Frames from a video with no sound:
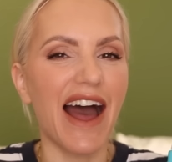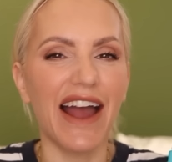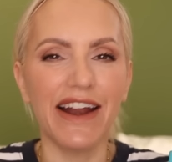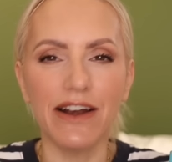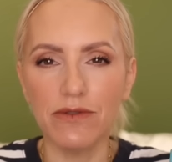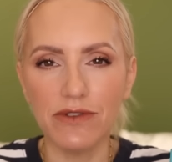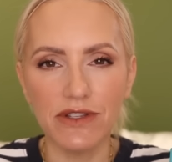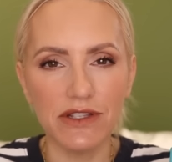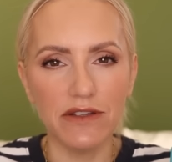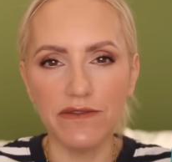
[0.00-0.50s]
I
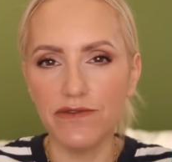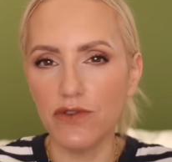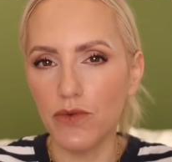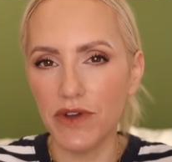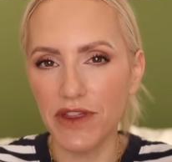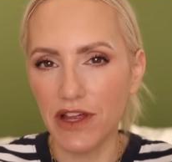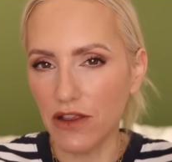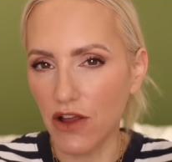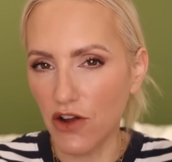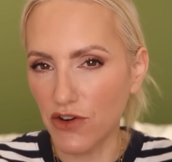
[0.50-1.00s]
don't suffer
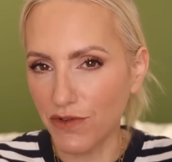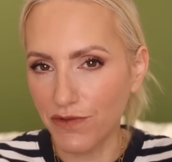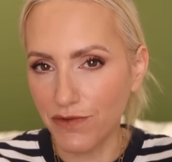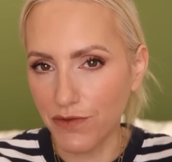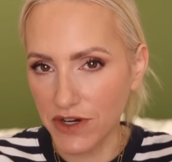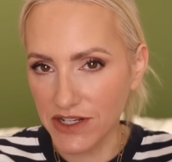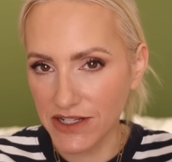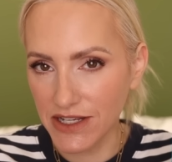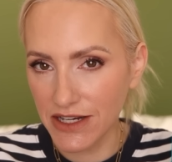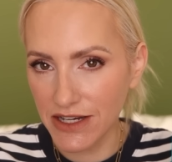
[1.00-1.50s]
with a lot of
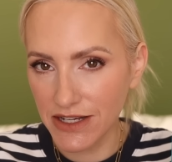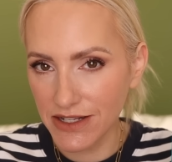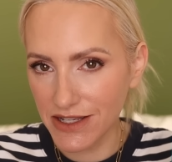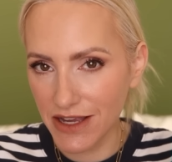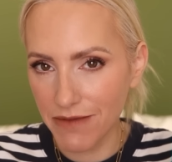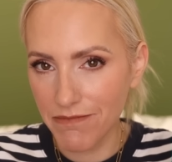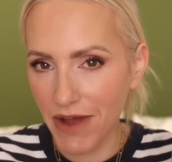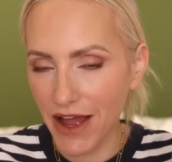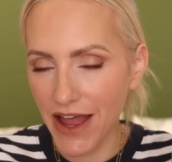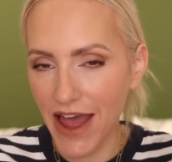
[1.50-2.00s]
frizziness
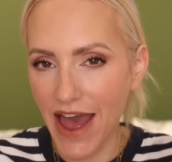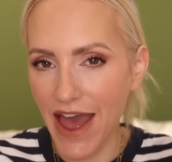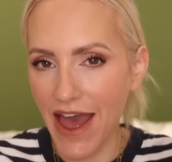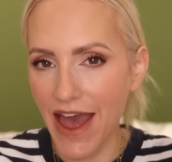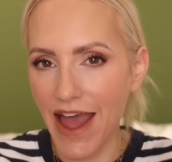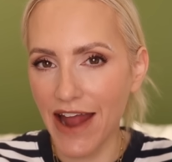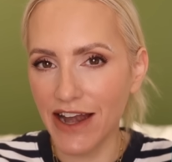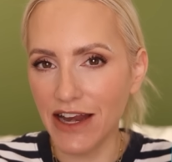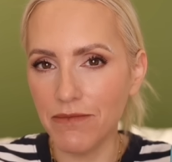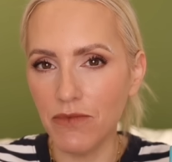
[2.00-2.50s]
in my
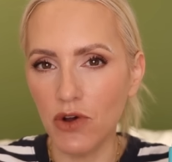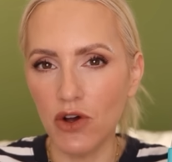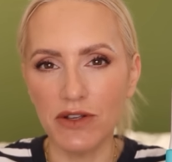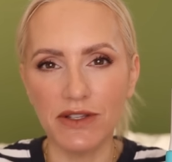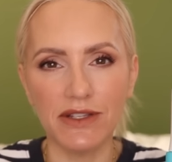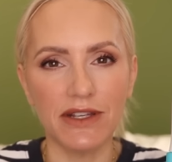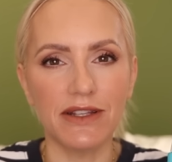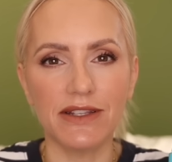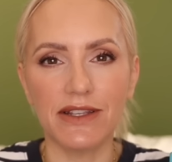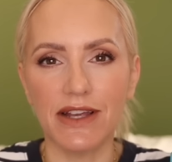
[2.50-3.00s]
hair anymore
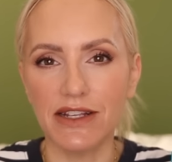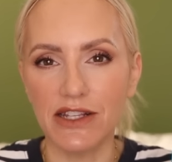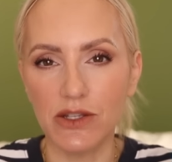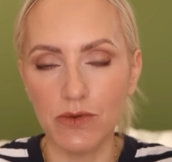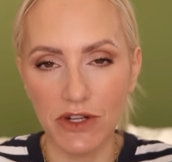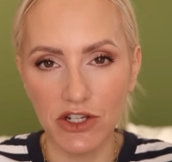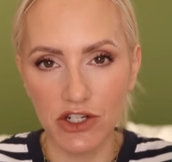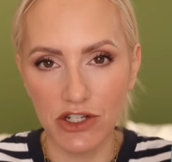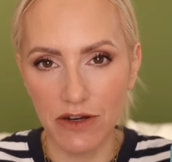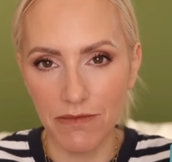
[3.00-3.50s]
since I
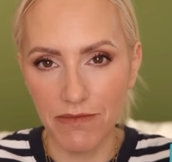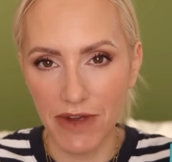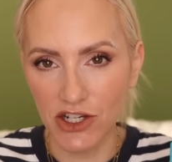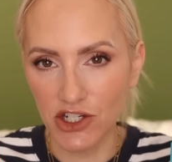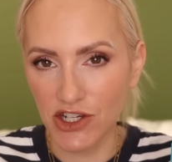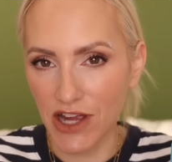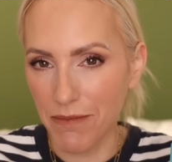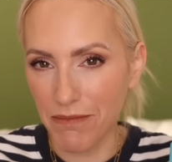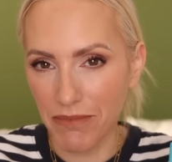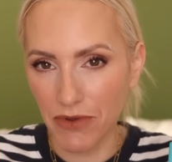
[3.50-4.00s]
switched up my
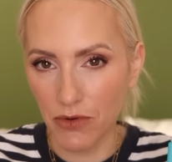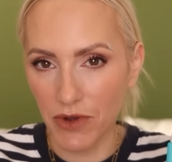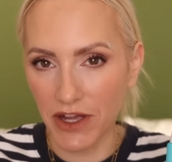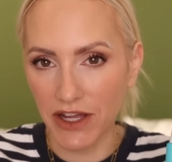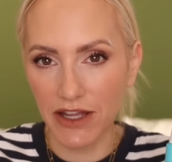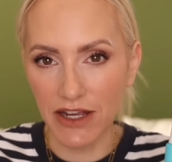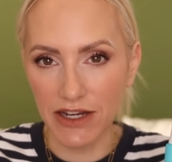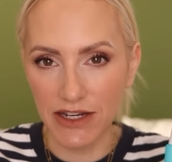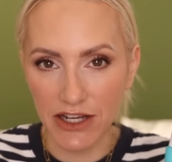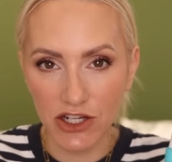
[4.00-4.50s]
shampoo
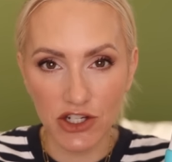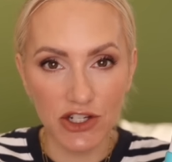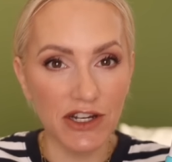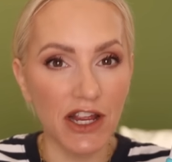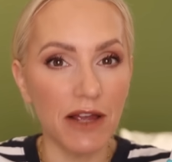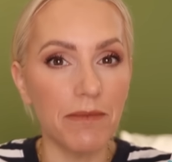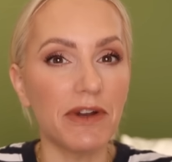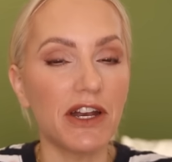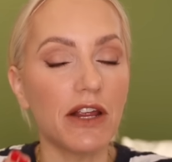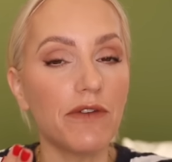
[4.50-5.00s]
and
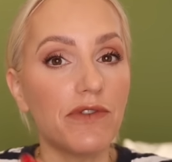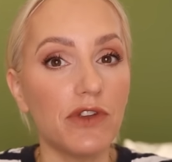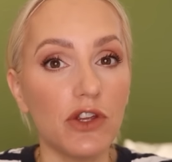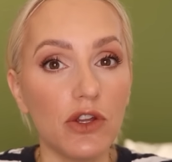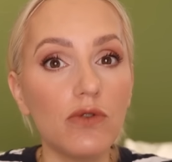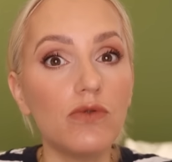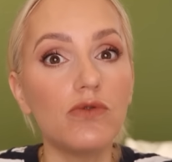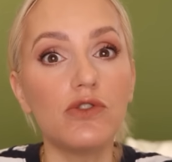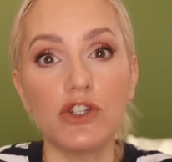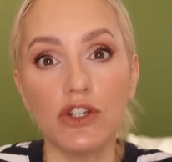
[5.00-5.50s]
conditioner, but if
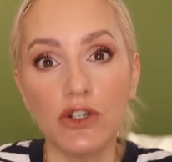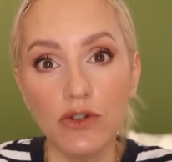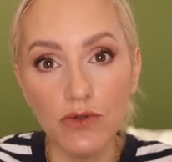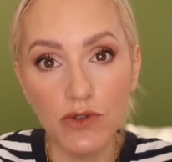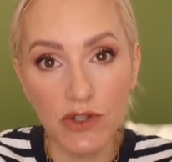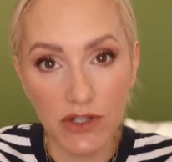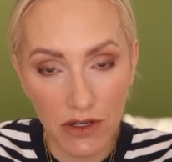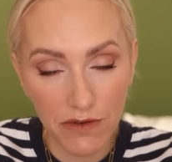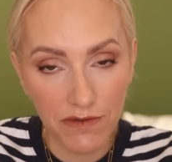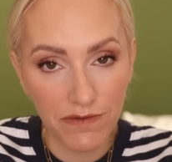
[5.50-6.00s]
you do
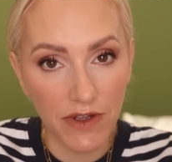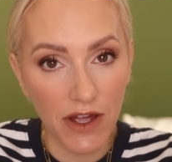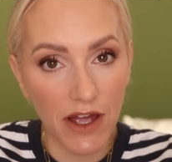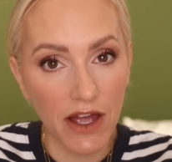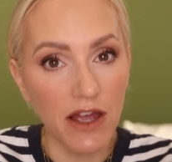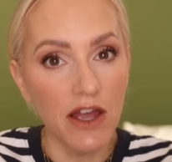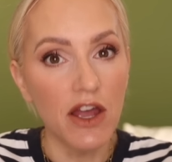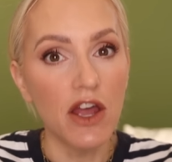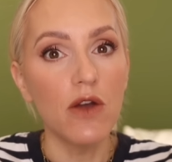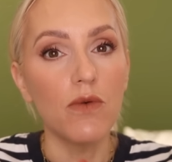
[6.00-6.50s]

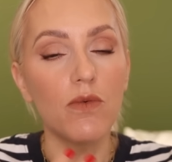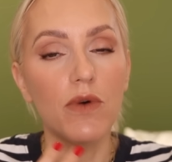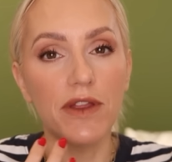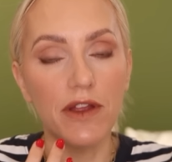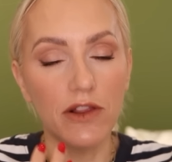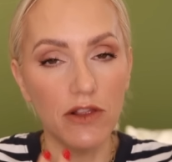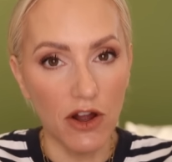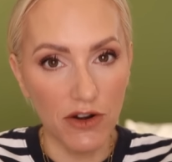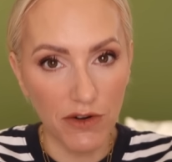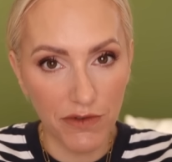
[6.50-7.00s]
suffer with
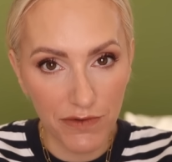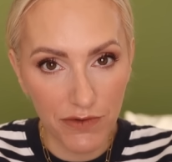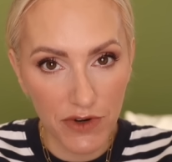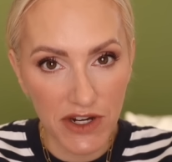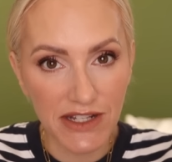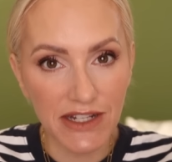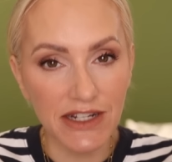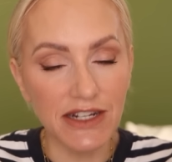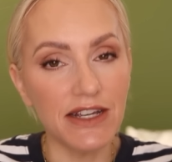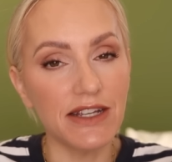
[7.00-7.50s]
a lot of
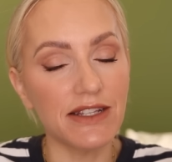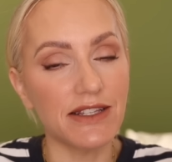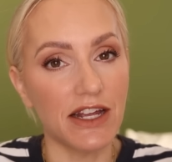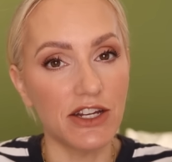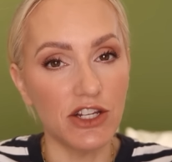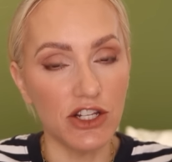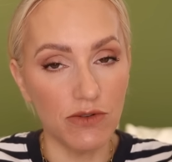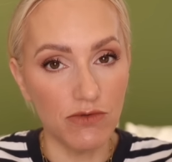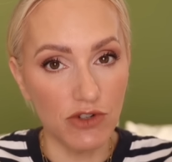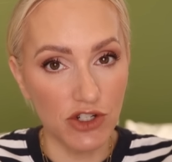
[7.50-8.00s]
frizziness
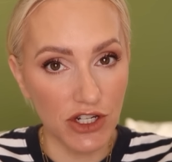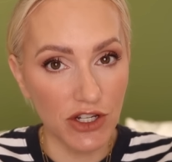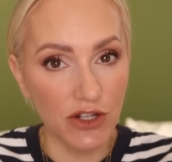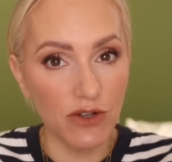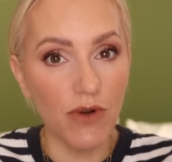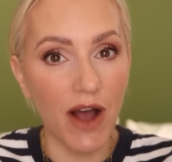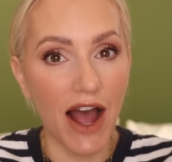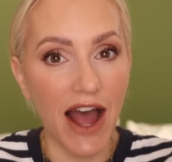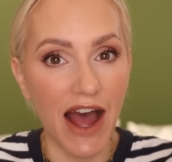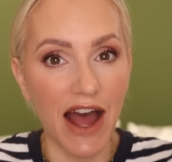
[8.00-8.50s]
and you
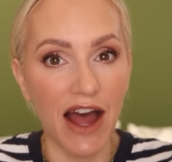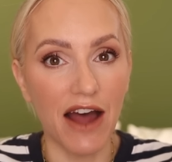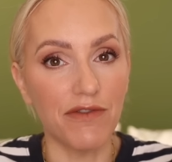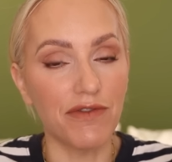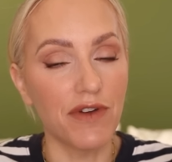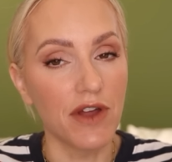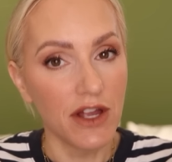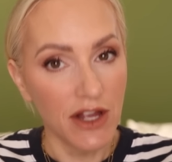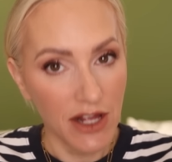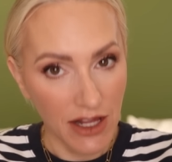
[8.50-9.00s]
do
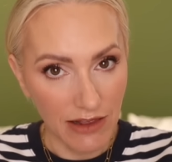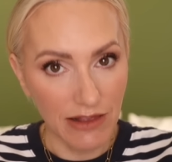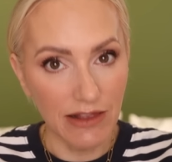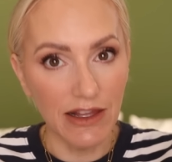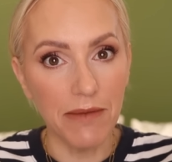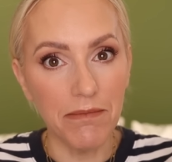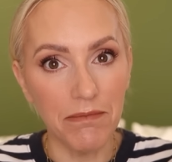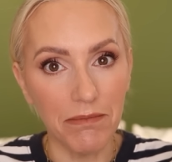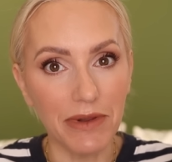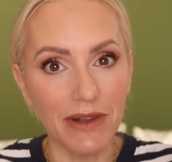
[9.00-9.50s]
have
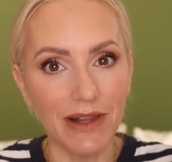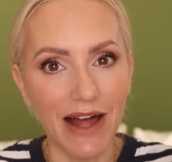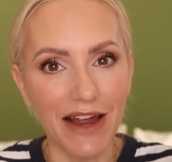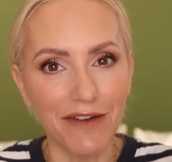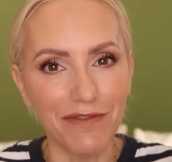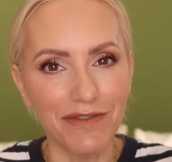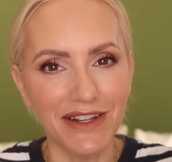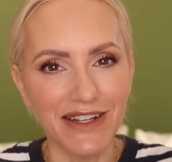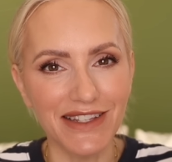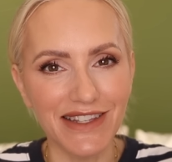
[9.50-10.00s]
limp,
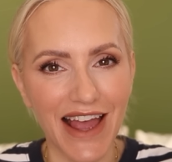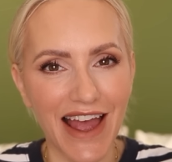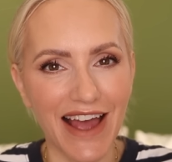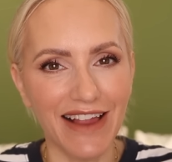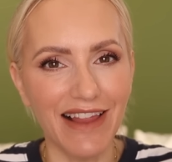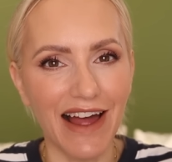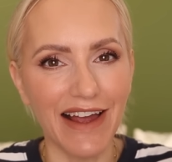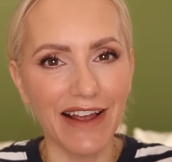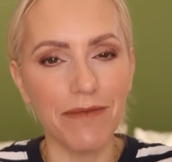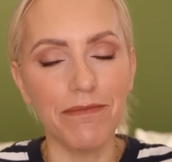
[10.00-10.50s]
lifeless hair
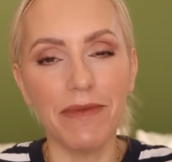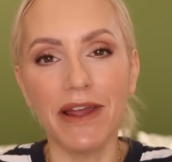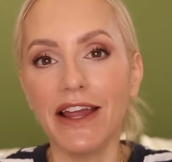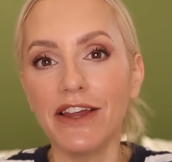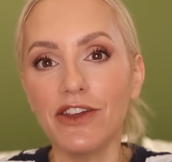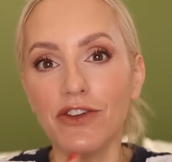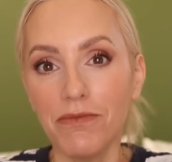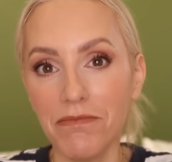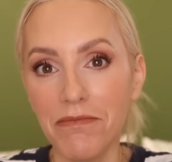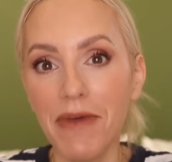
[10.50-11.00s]
like me,
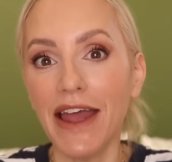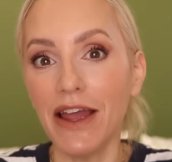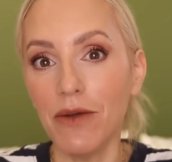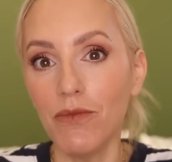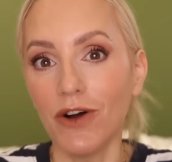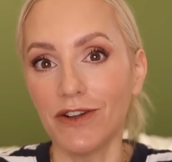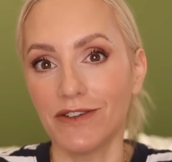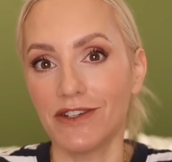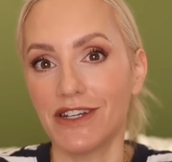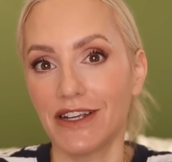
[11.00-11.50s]
you may
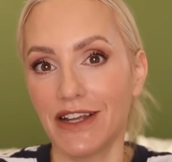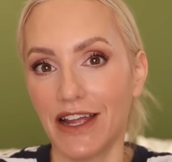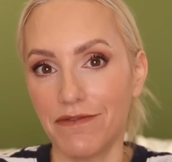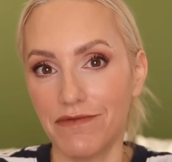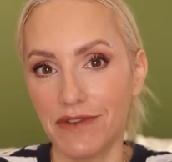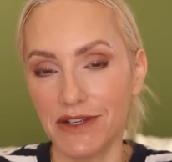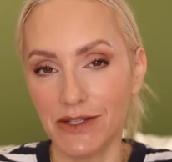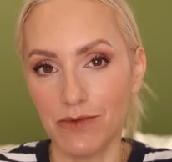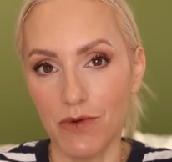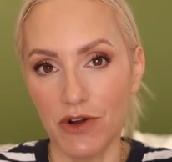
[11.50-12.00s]
want to
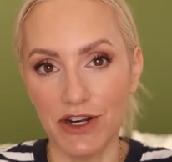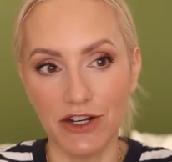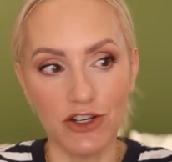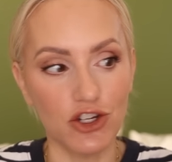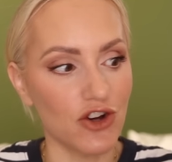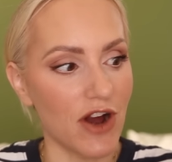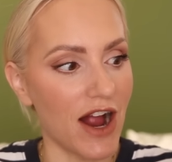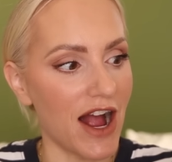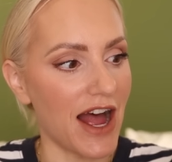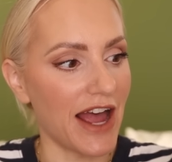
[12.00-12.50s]
give this one a
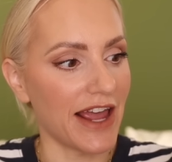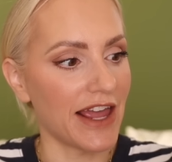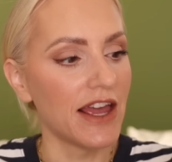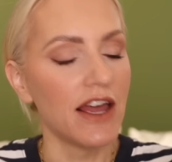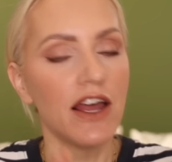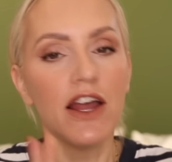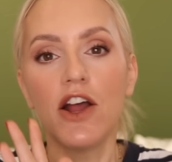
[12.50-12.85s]
try.